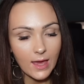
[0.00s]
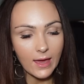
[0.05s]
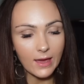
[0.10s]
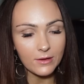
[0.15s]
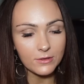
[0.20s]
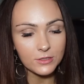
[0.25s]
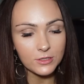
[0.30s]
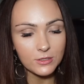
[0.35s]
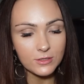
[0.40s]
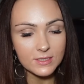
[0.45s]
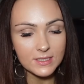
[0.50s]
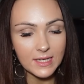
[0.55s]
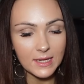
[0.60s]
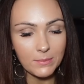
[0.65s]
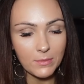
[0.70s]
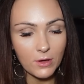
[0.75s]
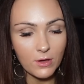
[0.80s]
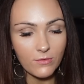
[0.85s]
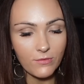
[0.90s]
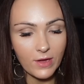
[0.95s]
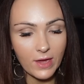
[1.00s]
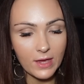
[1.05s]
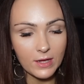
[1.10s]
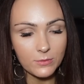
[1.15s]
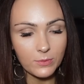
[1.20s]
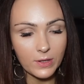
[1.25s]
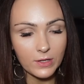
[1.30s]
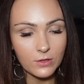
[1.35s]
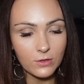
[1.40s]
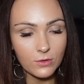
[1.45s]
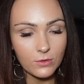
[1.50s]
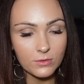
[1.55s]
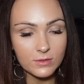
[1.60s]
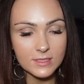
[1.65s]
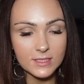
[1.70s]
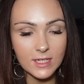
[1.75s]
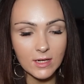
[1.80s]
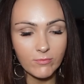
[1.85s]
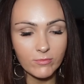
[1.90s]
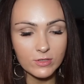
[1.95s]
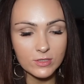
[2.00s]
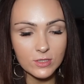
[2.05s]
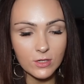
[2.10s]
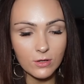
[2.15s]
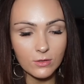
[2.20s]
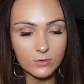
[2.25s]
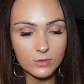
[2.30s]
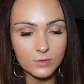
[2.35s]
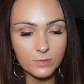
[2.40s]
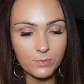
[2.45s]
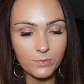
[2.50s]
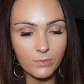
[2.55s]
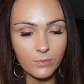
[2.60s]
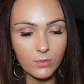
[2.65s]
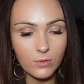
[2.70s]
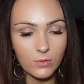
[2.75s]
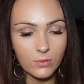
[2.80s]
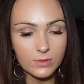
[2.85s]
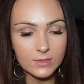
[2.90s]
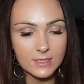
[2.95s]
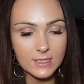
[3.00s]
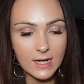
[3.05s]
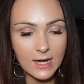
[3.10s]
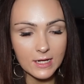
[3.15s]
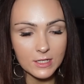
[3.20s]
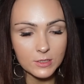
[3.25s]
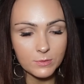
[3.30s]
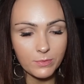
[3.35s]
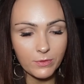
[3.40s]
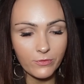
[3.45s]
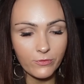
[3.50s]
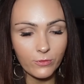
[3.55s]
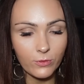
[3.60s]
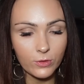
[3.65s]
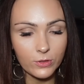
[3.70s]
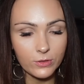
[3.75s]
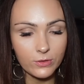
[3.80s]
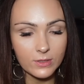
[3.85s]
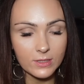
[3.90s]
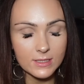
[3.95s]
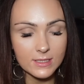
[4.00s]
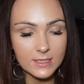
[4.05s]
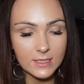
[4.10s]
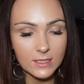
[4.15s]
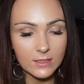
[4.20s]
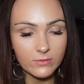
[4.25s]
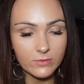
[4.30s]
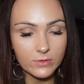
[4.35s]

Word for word: How do you stay motivated when you're not seeing results slash before you can see the